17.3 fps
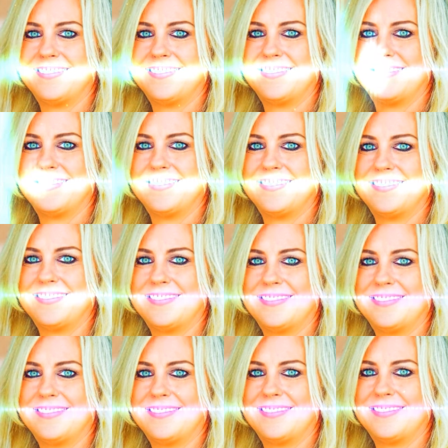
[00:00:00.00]

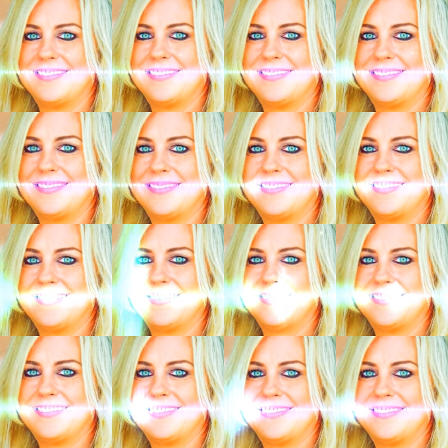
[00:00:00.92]
Now,
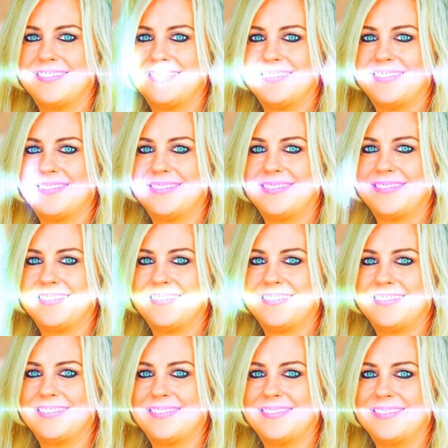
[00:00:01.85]
regarding your life in
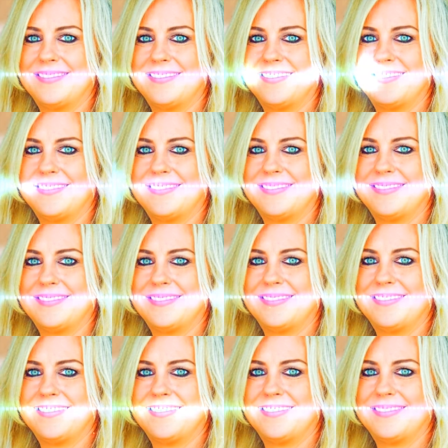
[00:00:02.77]
general, let's find
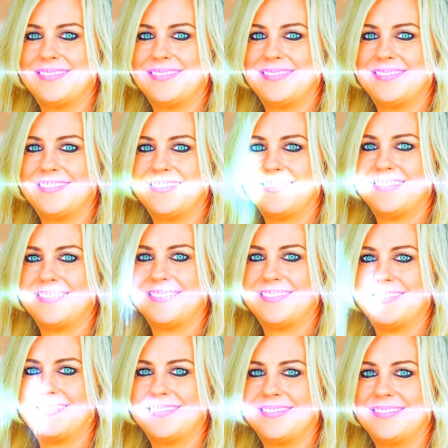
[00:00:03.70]
another block. Regarding
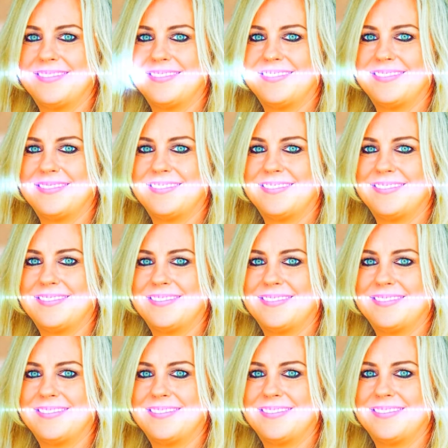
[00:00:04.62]
your life in
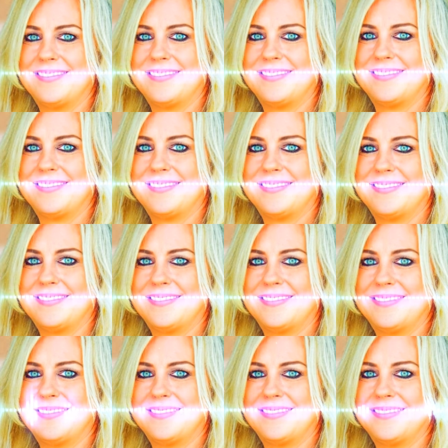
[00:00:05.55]
general,
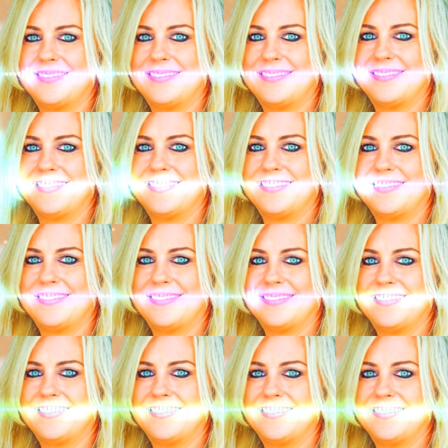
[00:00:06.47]
did you
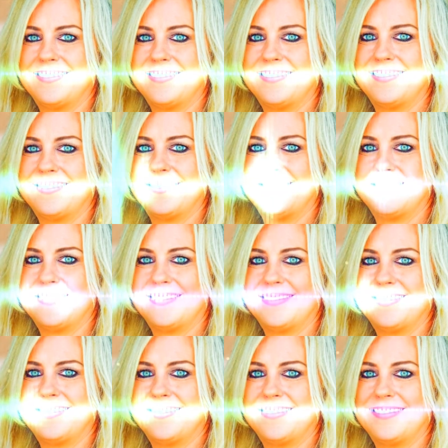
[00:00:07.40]
ever
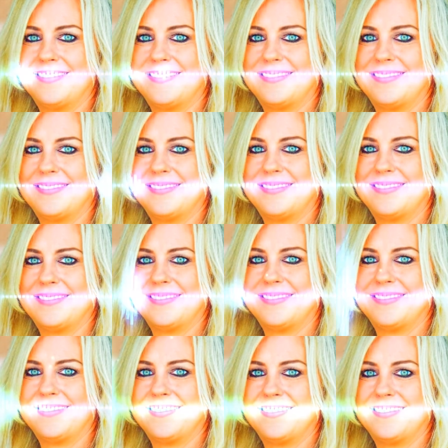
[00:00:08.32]
decide that you
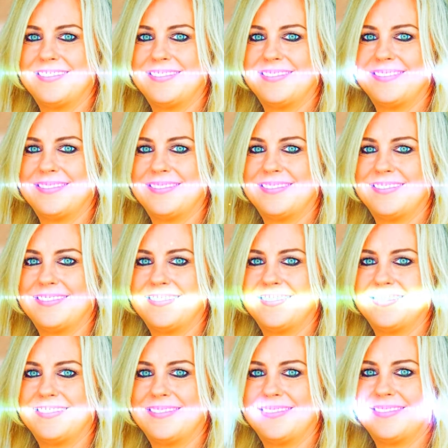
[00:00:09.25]
were not
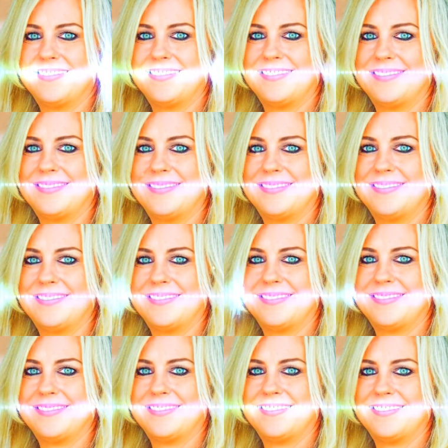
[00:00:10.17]
able to create more
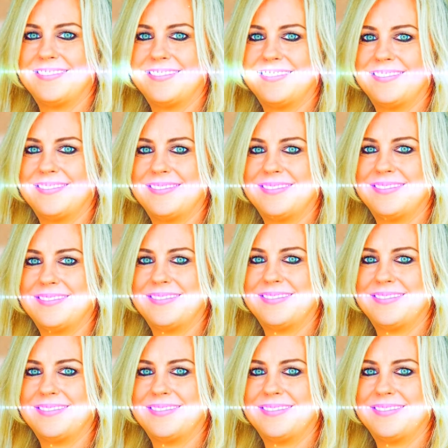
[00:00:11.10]
than enough money?